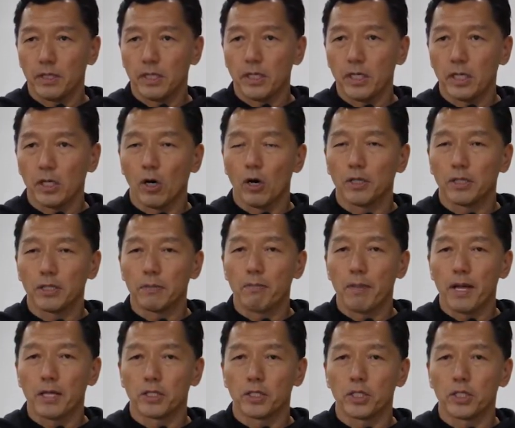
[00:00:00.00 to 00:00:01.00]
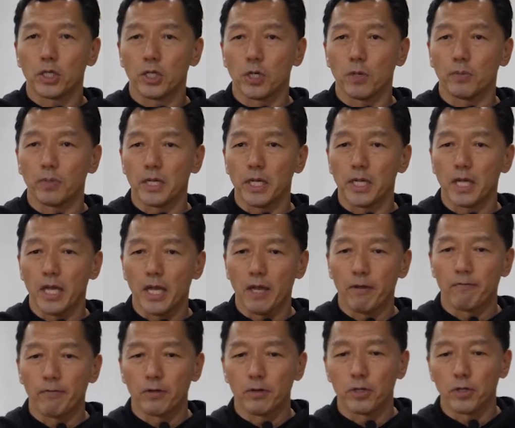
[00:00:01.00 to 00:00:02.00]
it all depends too.
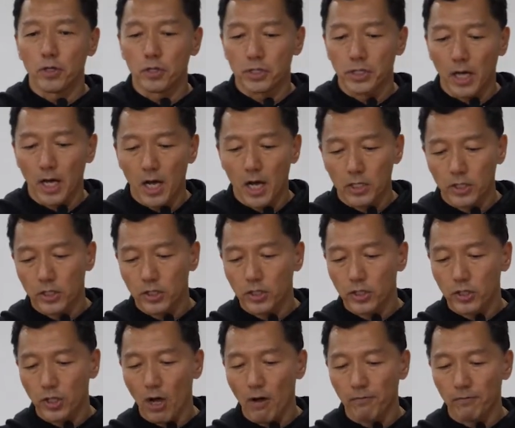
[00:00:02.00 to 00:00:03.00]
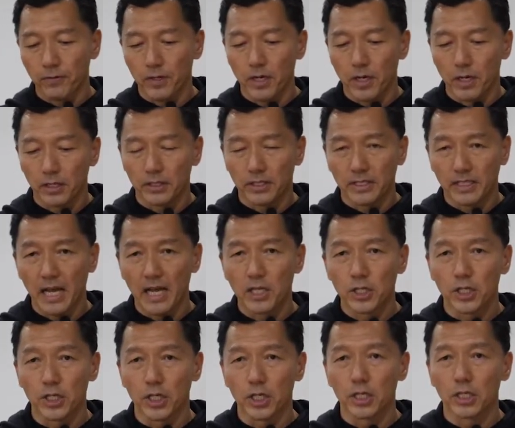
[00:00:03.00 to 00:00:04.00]
If you use a softer
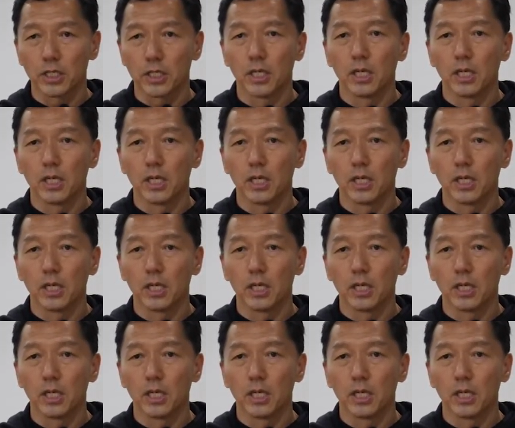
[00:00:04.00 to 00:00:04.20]
tension,